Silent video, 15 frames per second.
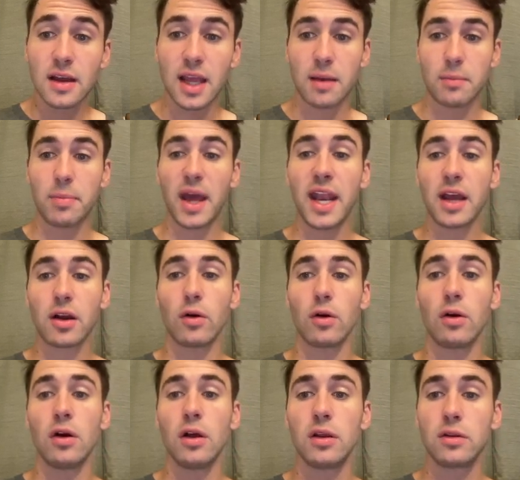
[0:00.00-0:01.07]
In
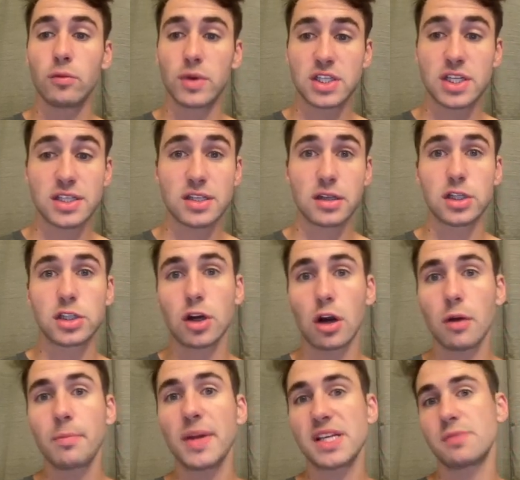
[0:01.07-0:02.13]
Pinnacle, which is the
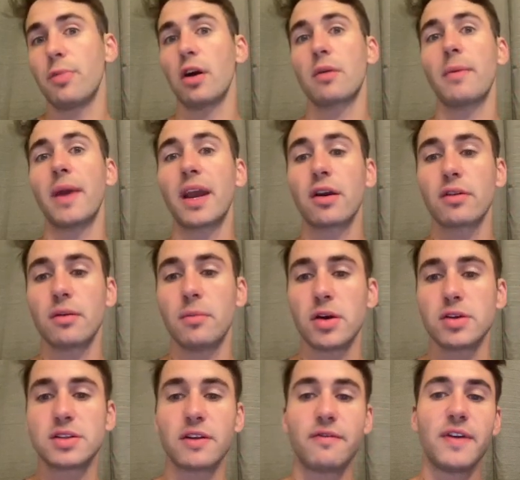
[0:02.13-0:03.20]
sharpest bookmaker, the
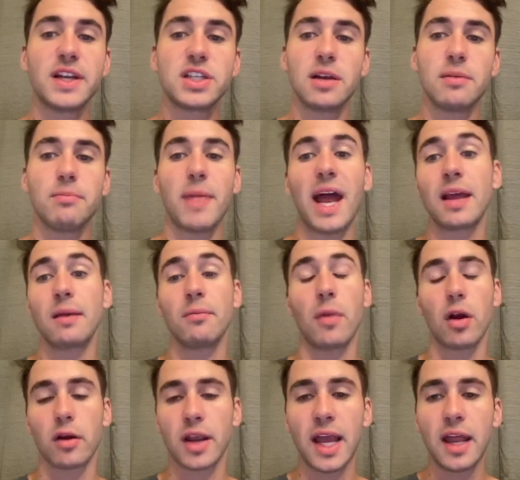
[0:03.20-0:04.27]
most efficient betting
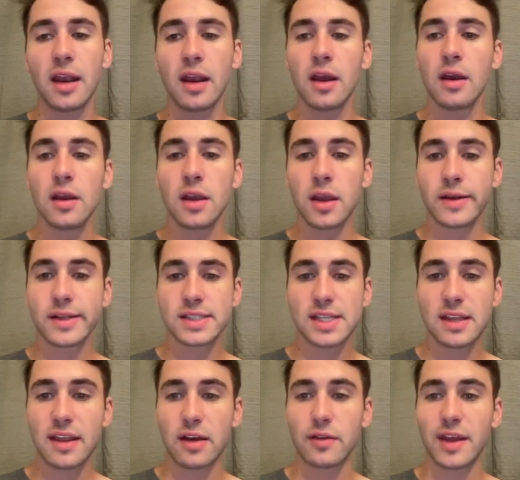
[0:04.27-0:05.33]
market, you can see
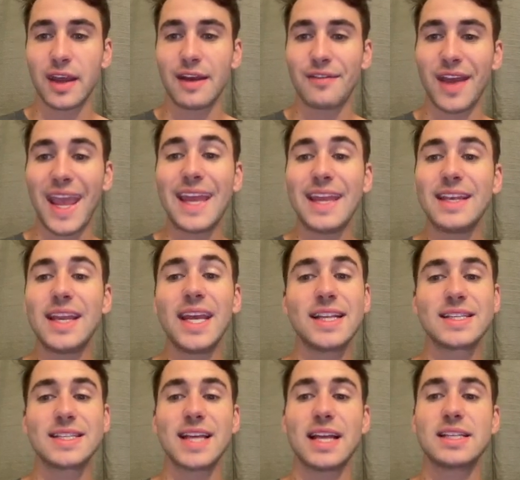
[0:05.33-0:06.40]
they only have 18
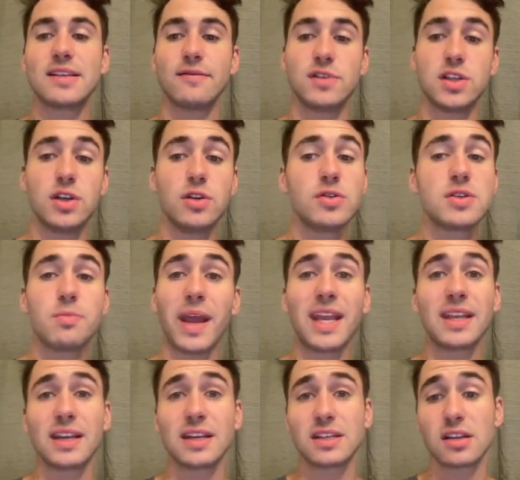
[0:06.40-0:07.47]
cents of juice
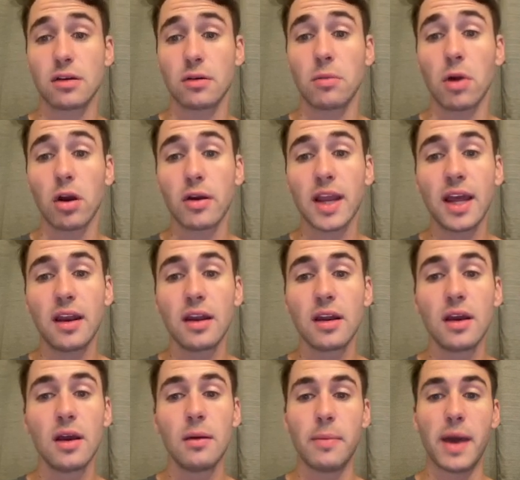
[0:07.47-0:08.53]
baked into their market.
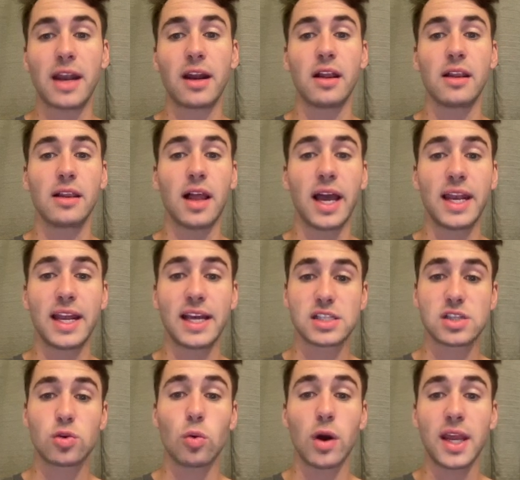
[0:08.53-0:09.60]
BetOnline has
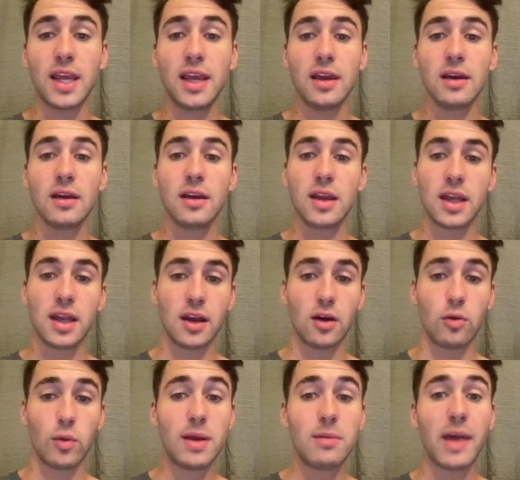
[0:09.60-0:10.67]
20. You know,
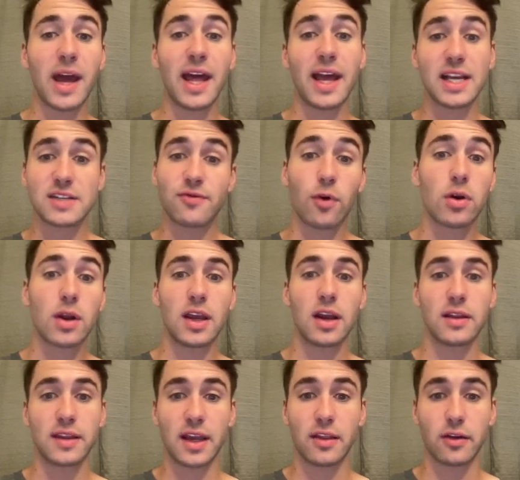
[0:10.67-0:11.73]
WinBet has 40
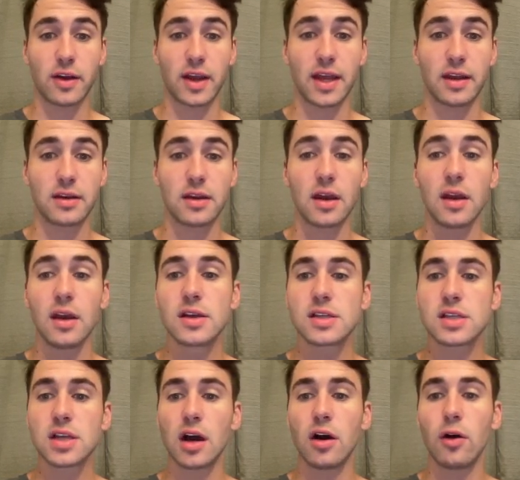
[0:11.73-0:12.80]
on the other hand.
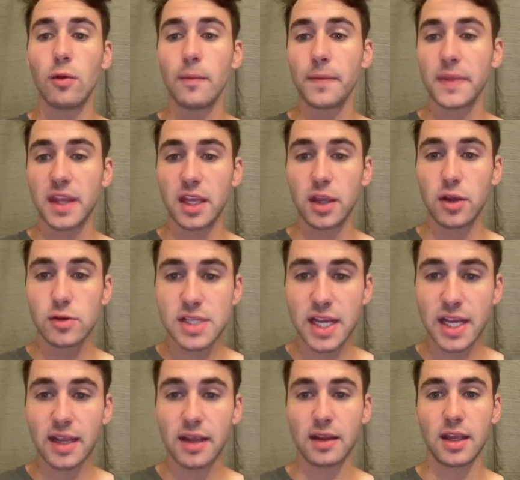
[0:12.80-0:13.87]
So
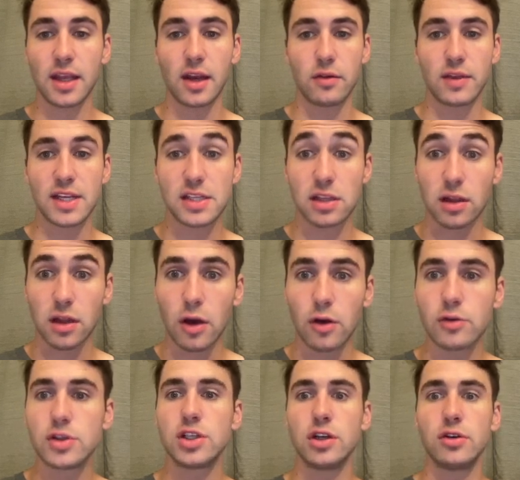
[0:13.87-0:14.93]
using, you know, these low
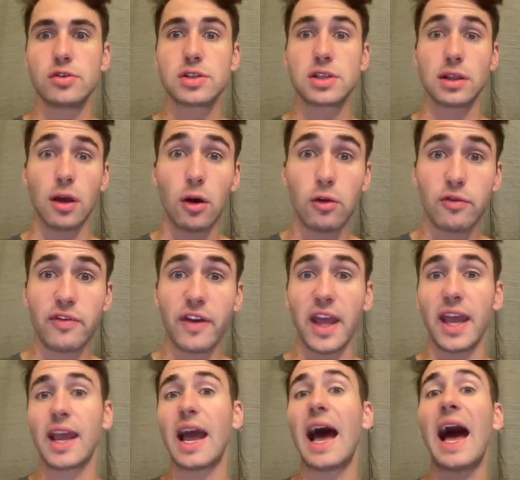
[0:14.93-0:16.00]
juice, low
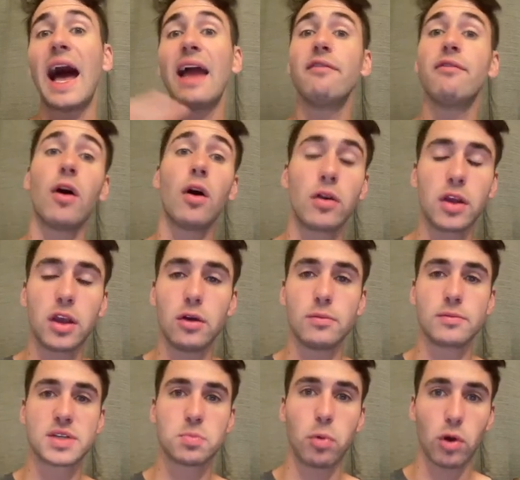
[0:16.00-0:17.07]
vig, high
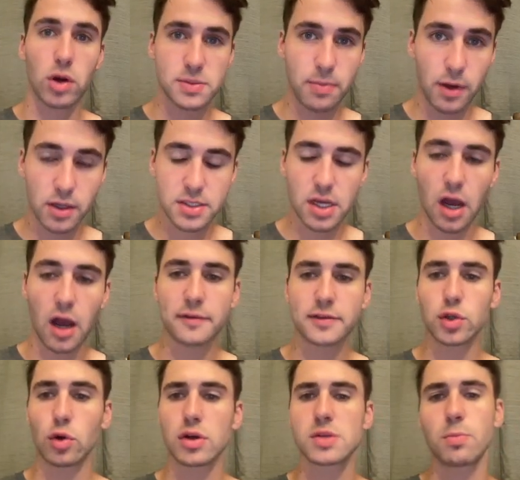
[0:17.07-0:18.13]
volume sports books,
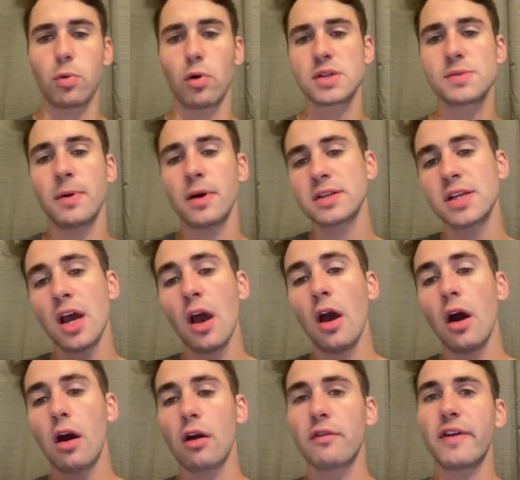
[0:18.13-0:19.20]
offshore sports books,
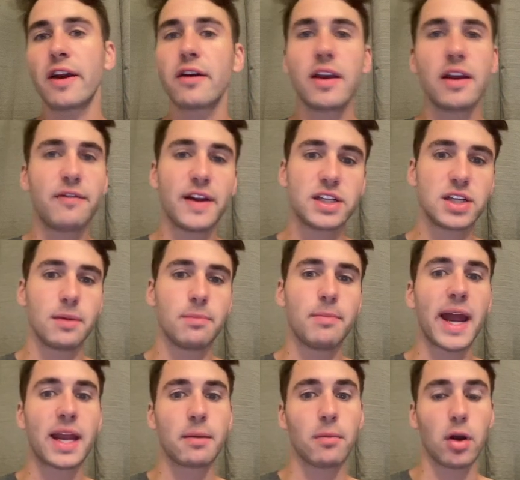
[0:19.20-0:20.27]
are very efficient
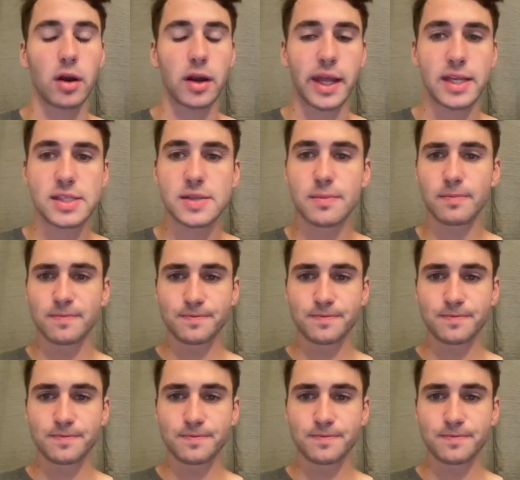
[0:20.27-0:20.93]
betting markets.